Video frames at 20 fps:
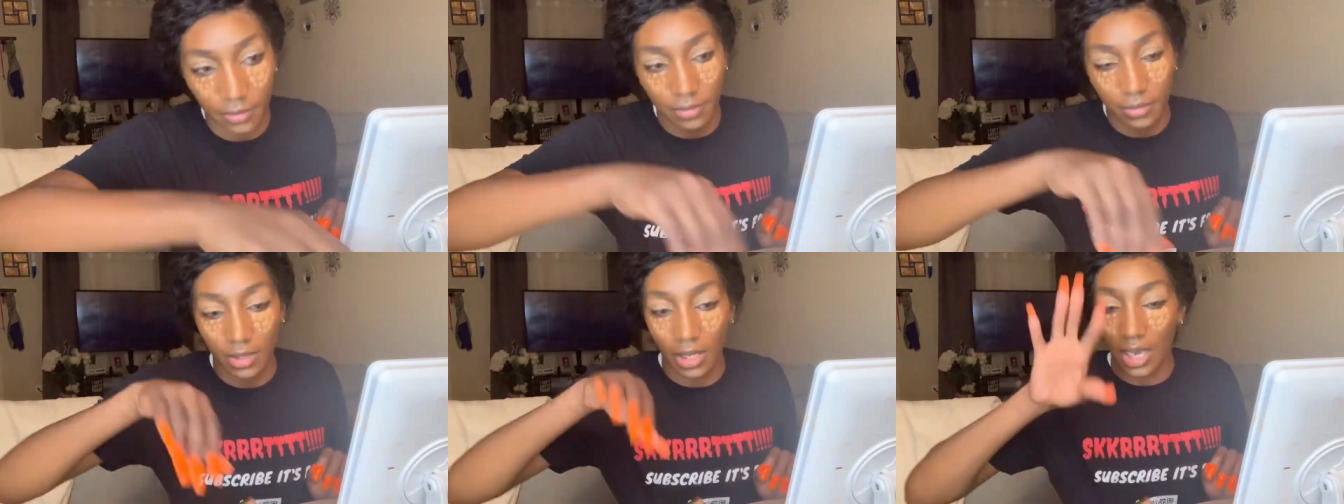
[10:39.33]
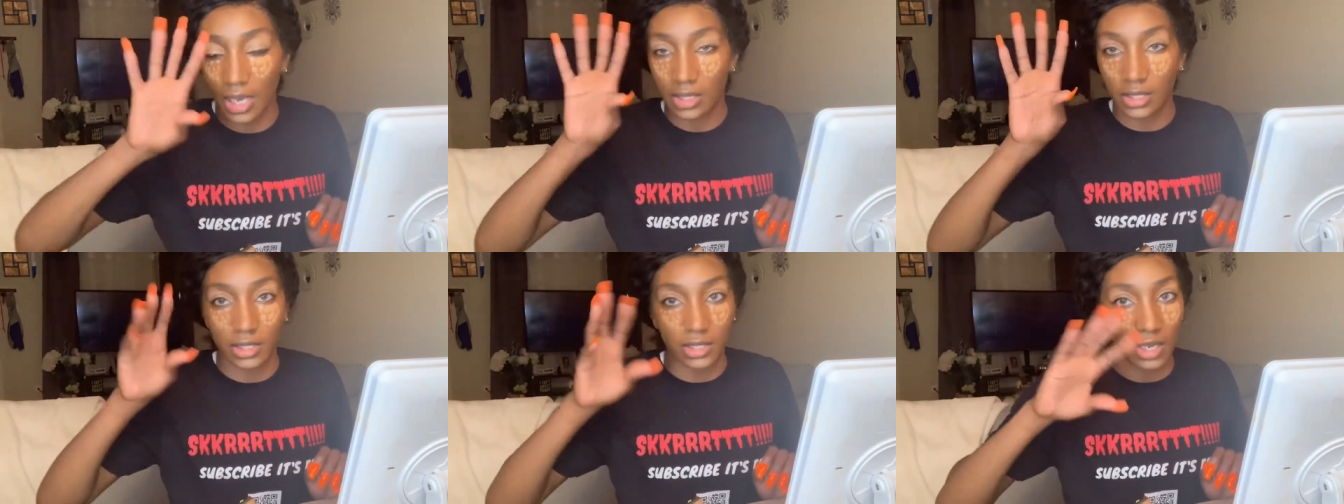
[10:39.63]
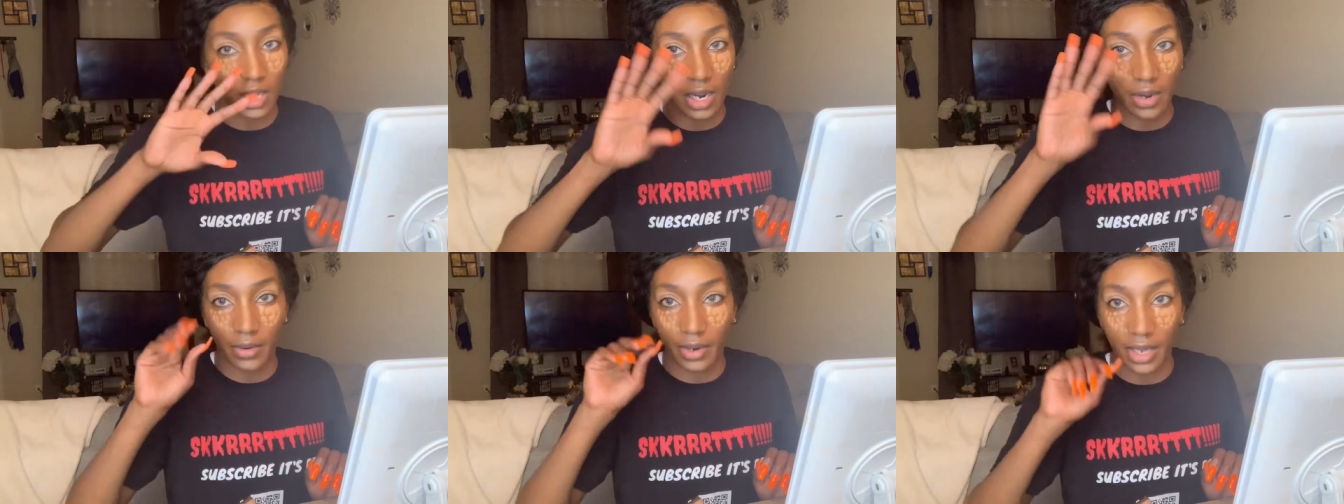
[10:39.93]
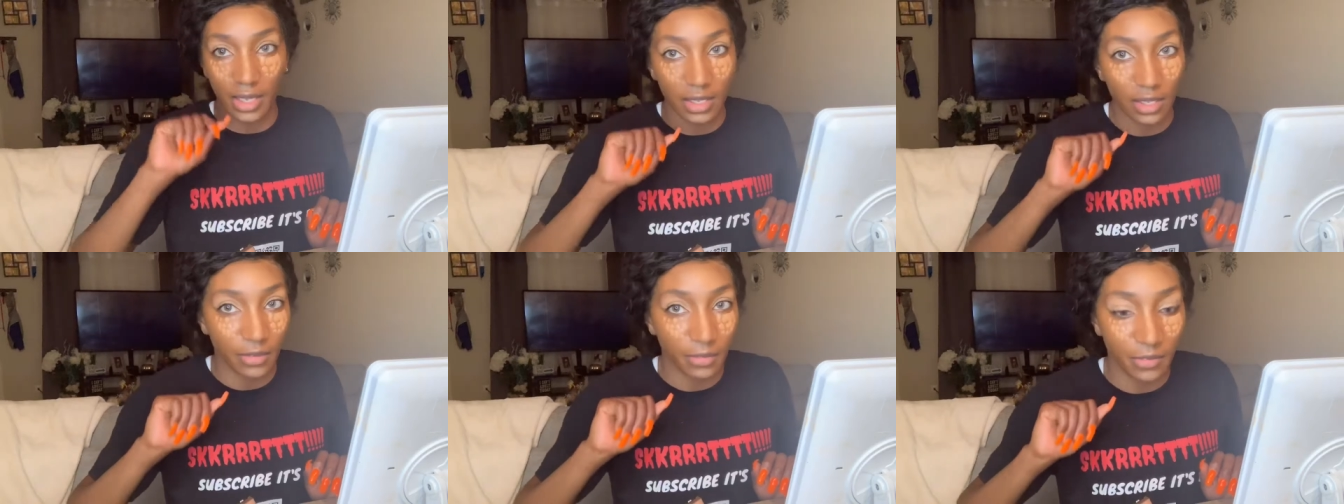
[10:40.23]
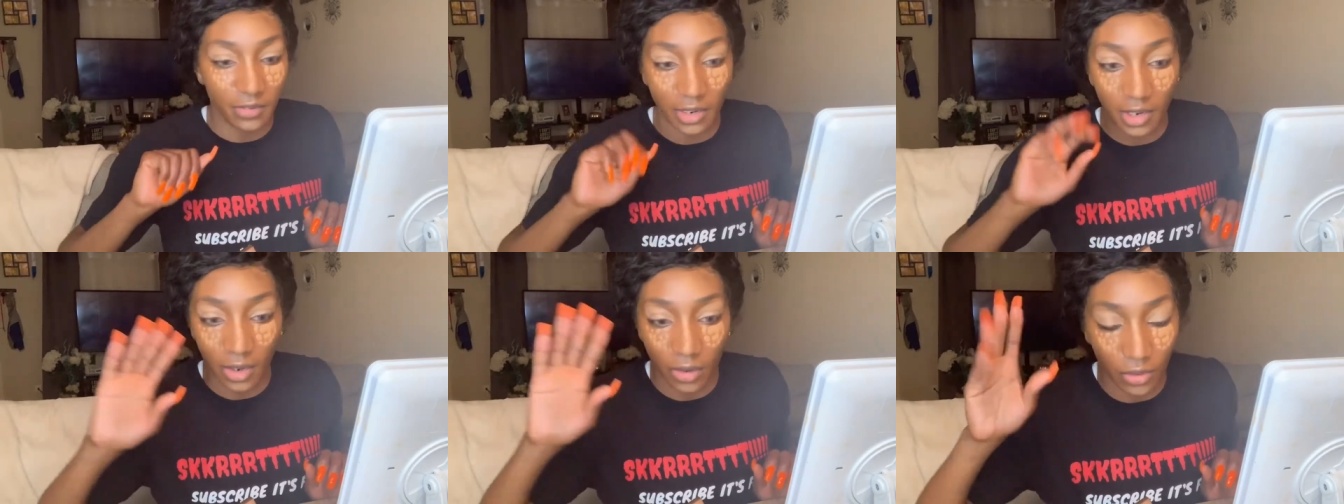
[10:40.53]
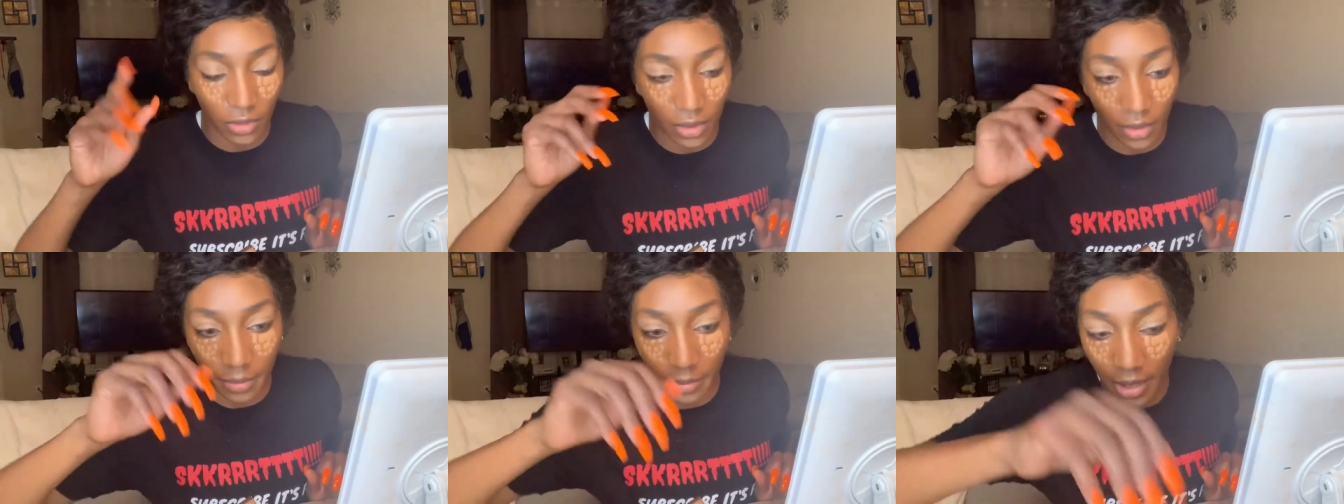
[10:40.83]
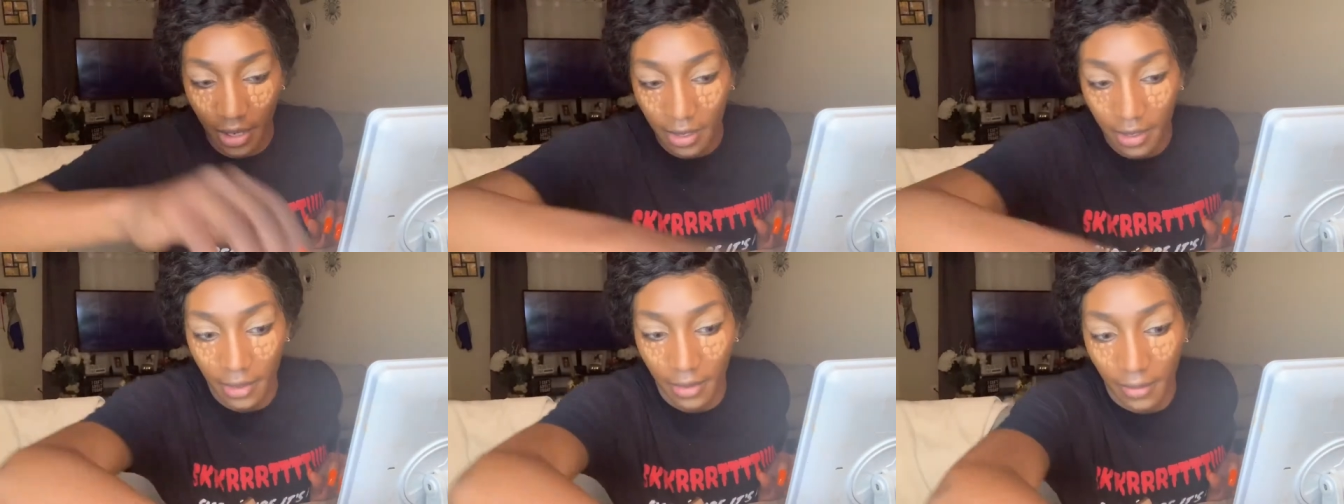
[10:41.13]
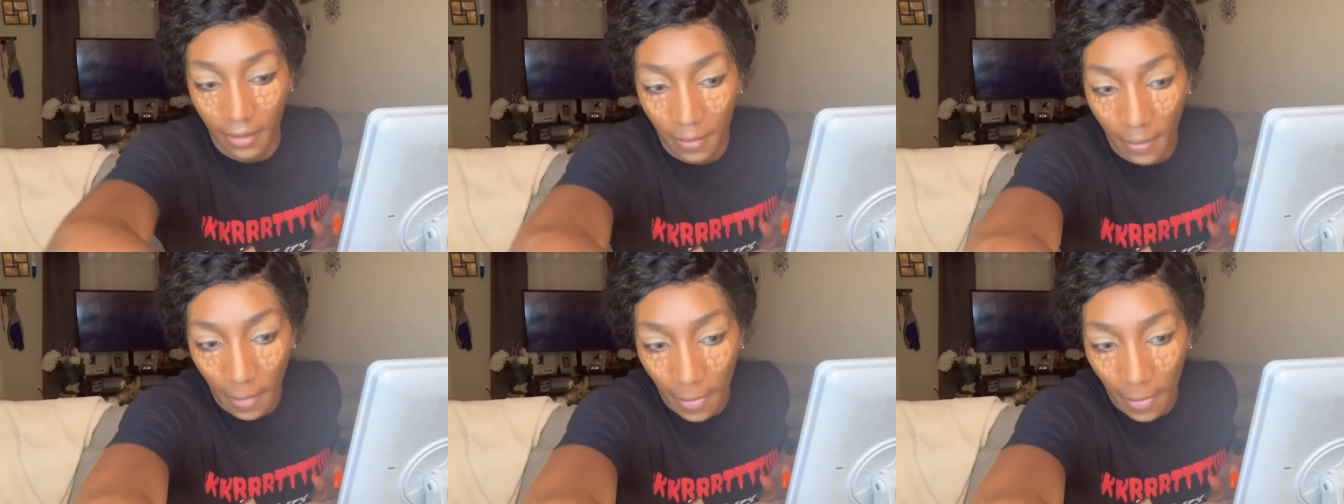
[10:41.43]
Y'all should have already got the video up by now.